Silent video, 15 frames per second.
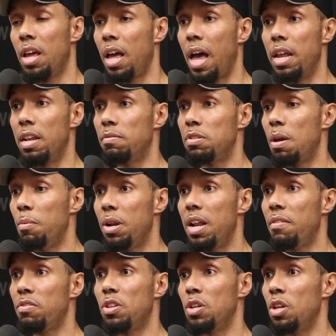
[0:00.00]
and if someone
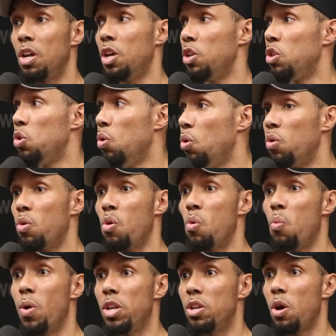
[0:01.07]
left a, a, door or a
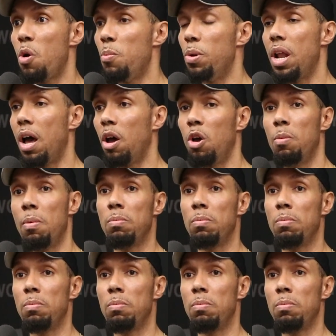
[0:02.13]
window open at home,